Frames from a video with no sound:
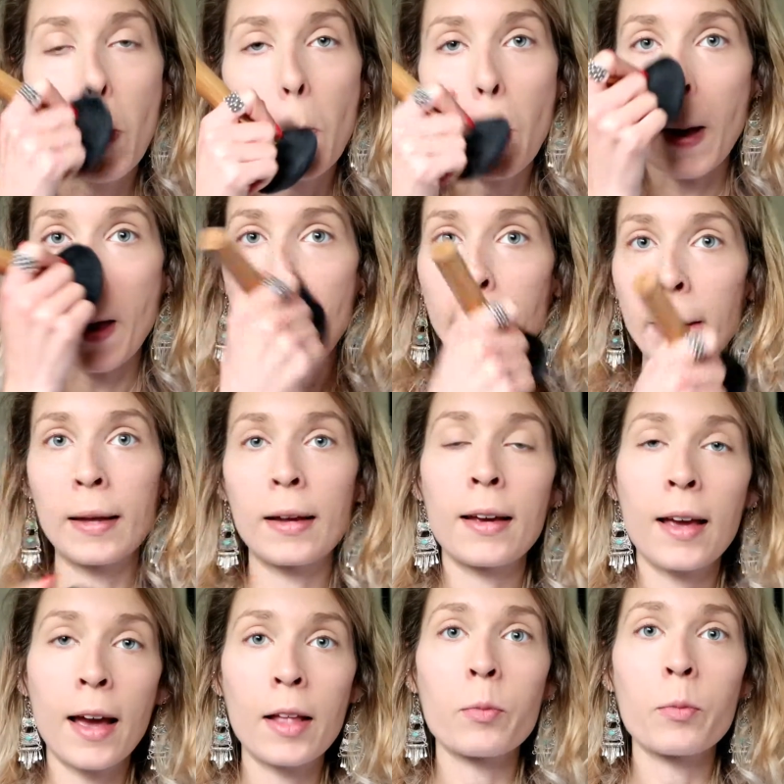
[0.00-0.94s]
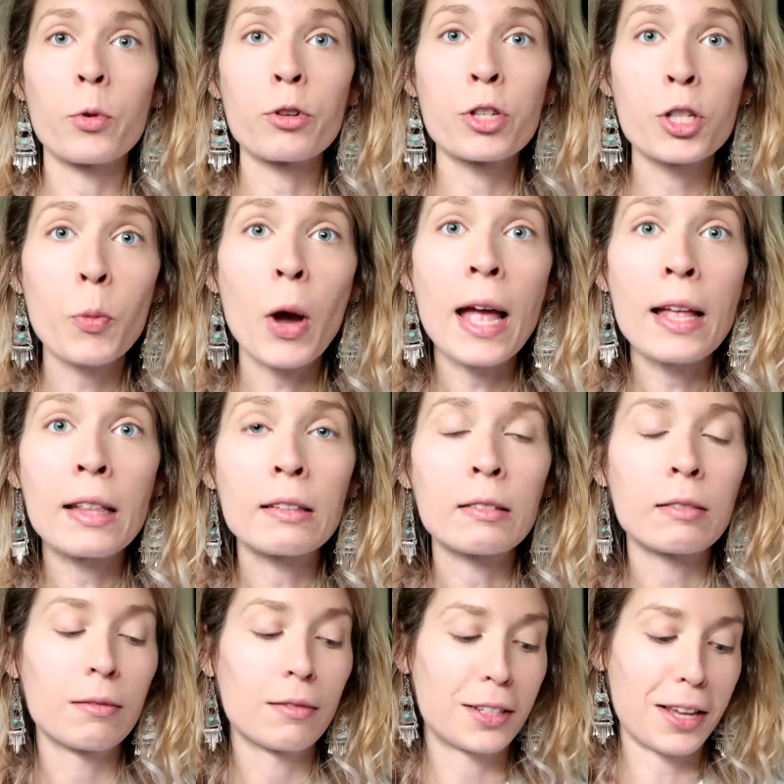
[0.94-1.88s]
when, again, we're
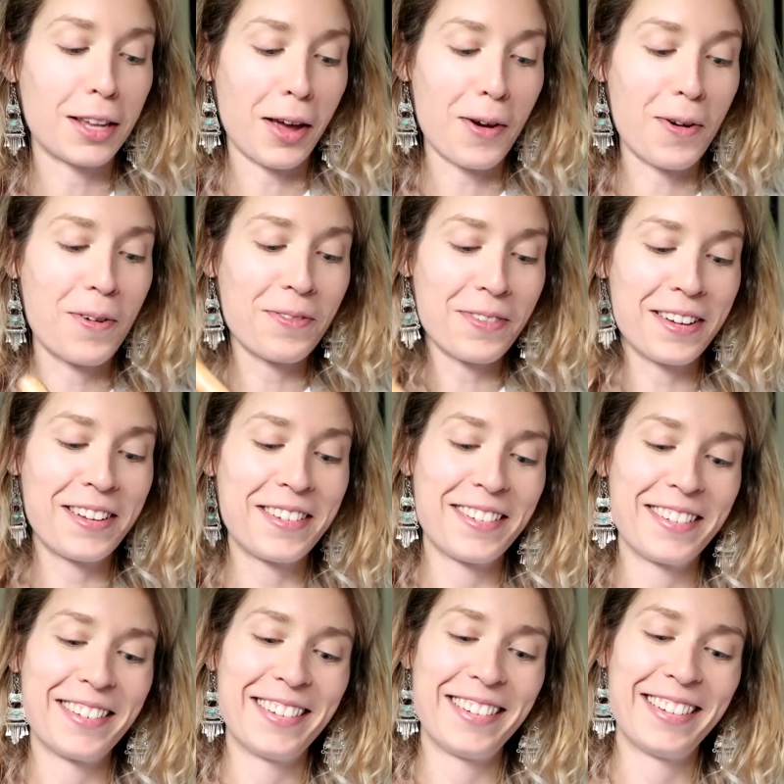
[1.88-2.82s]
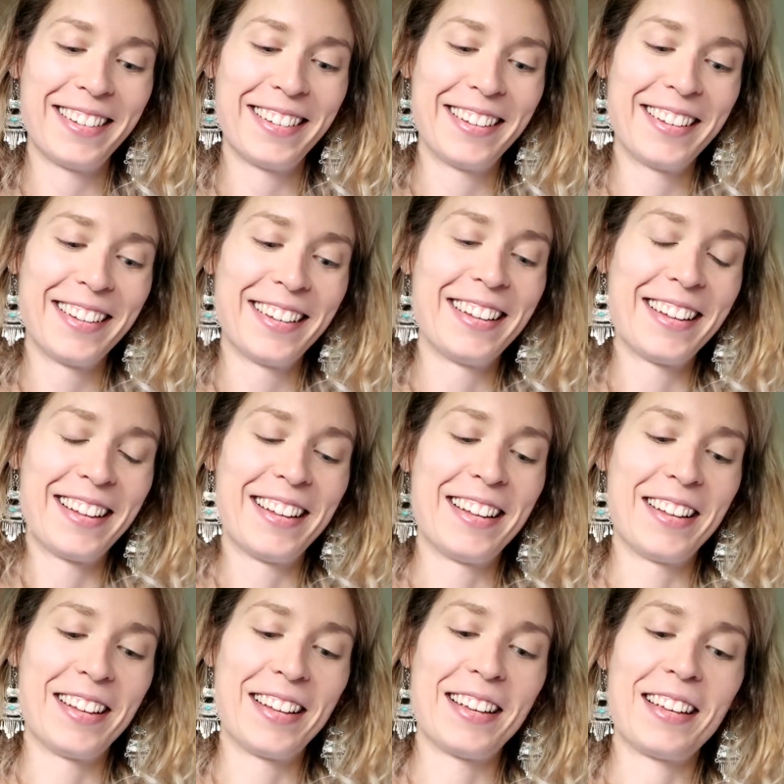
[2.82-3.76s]
sweating, so
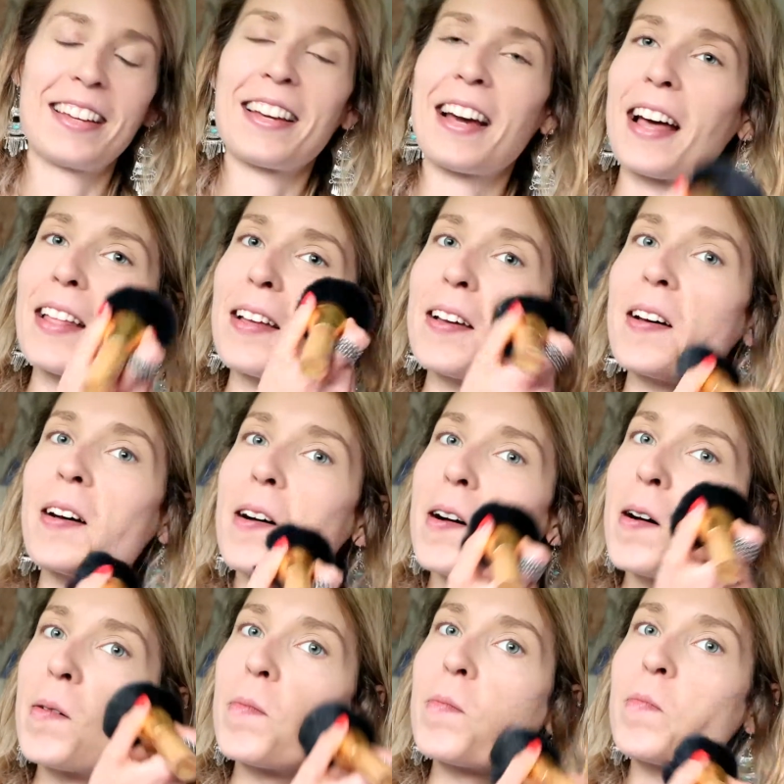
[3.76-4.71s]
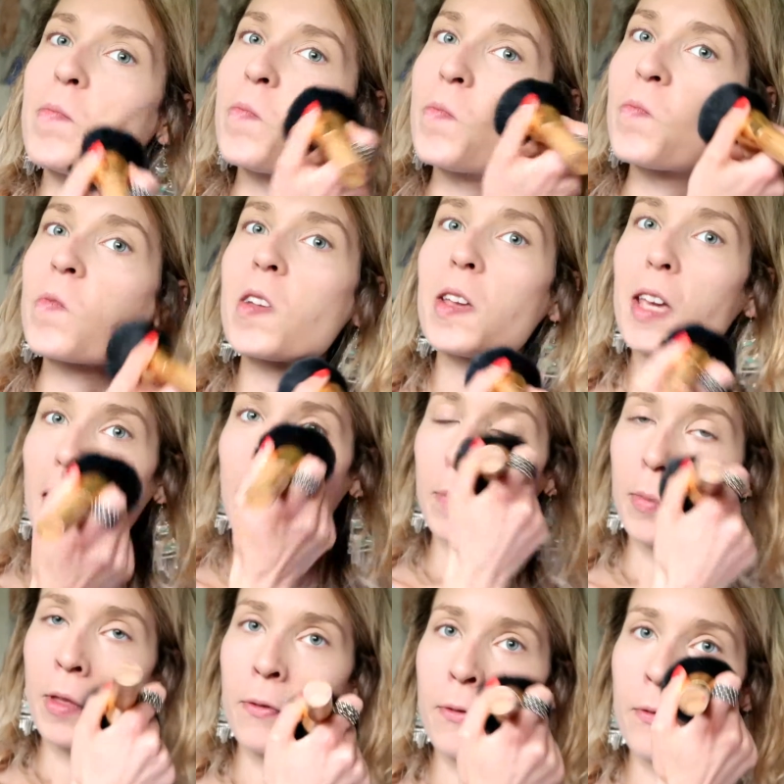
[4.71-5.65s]
gotta
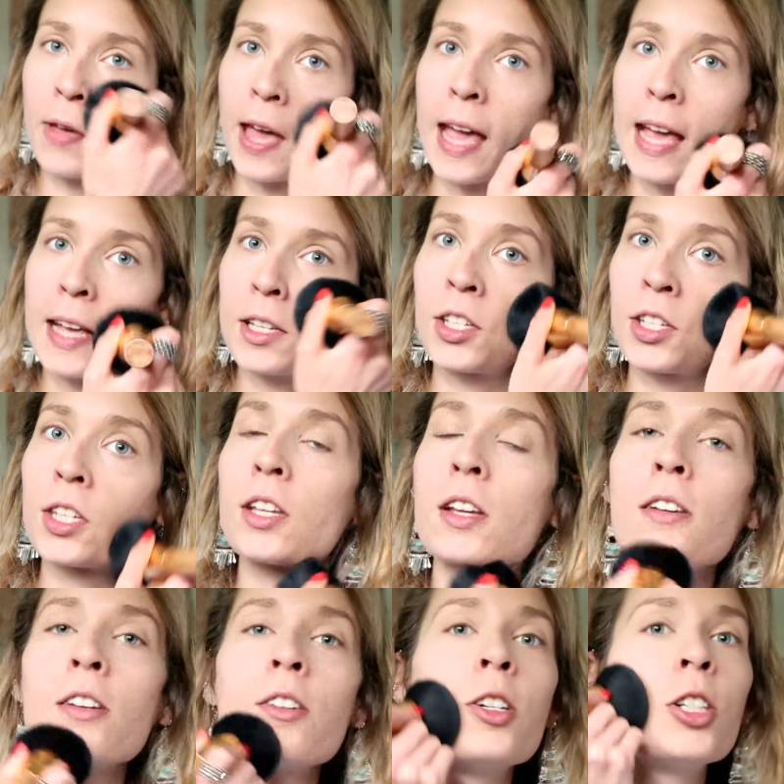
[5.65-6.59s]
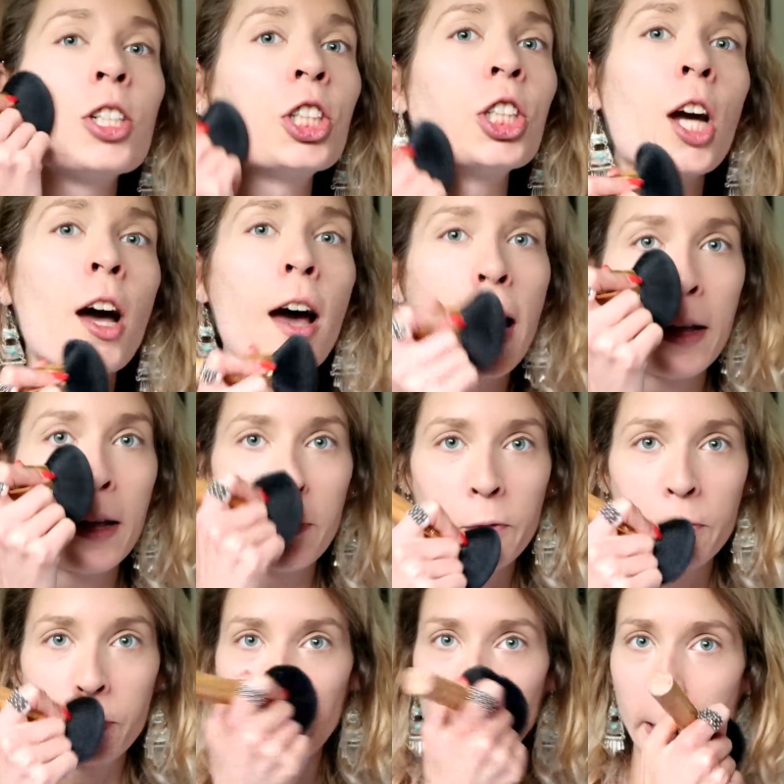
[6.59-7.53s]
keep the face shine
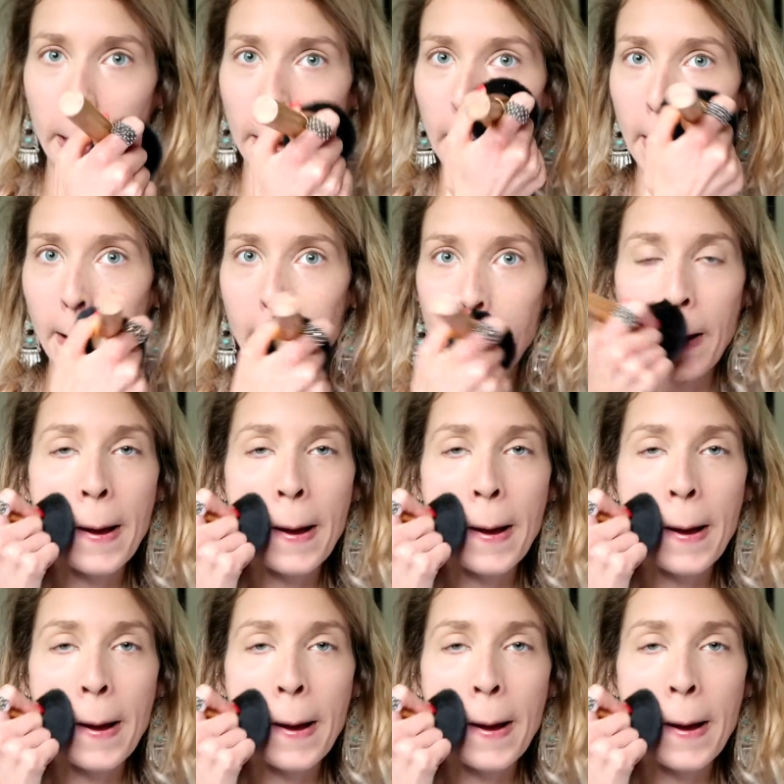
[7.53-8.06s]
free.